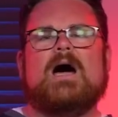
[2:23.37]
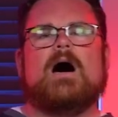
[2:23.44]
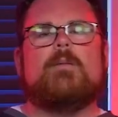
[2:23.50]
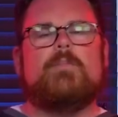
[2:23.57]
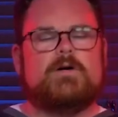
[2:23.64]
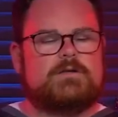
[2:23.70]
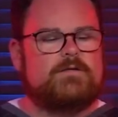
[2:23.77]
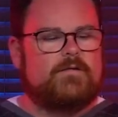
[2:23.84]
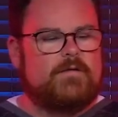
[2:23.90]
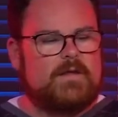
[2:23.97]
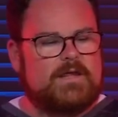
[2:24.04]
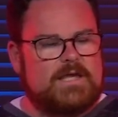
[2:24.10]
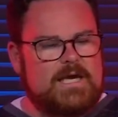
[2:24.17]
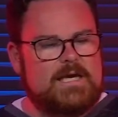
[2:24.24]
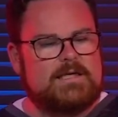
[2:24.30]
a bunch
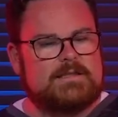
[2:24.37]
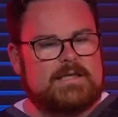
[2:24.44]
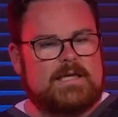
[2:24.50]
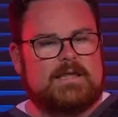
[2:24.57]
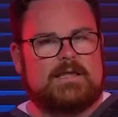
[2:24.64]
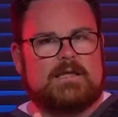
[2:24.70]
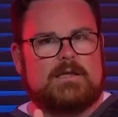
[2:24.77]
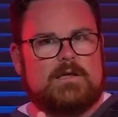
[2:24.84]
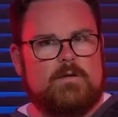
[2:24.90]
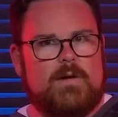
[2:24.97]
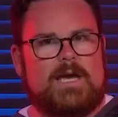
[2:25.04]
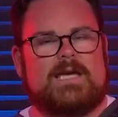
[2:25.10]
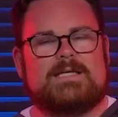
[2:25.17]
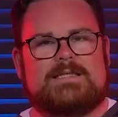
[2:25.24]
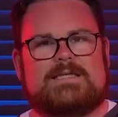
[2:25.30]
of things that
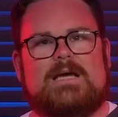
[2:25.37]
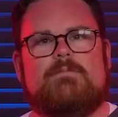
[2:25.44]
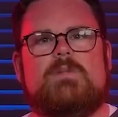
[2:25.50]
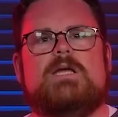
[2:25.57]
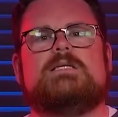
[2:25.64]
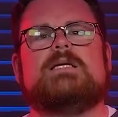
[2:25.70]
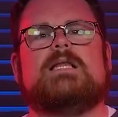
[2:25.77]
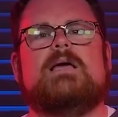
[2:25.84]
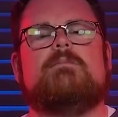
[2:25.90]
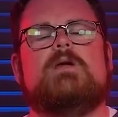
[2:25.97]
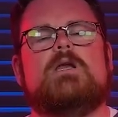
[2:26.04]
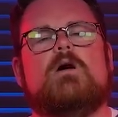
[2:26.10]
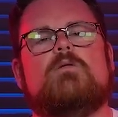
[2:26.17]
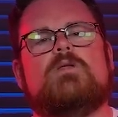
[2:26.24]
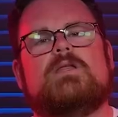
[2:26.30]
Newegg has sent me to let
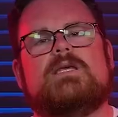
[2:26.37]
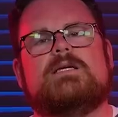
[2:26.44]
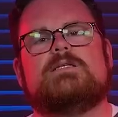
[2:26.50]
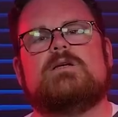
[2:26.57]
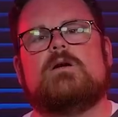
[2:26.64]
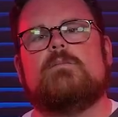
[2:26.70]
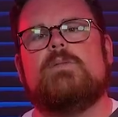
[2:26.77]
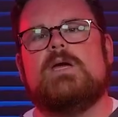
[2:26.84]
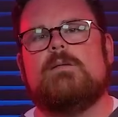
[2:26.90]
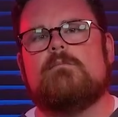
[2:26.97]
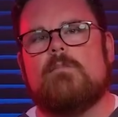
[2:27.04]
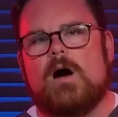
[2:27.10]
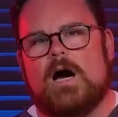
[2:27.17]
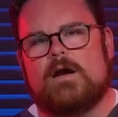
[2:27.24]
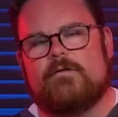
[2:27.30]
me know the things that are being
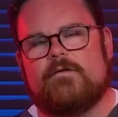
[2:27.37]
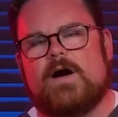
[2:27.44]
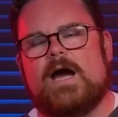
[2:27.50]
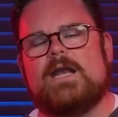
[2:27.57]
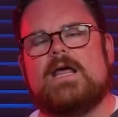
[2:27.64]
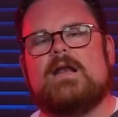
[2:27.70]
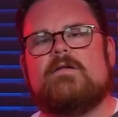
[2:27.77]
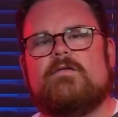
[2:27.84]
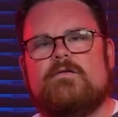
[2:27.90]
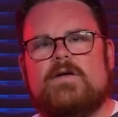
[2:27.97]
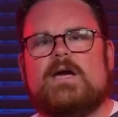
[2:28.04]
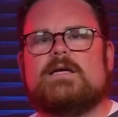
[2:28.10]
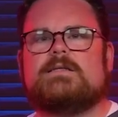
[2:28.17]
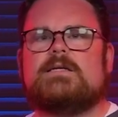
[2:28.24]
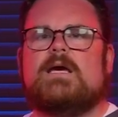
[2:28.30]
modified and
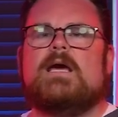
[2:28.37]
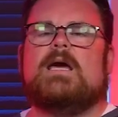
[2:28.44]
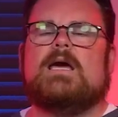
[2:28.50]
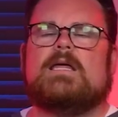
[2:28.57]
fixed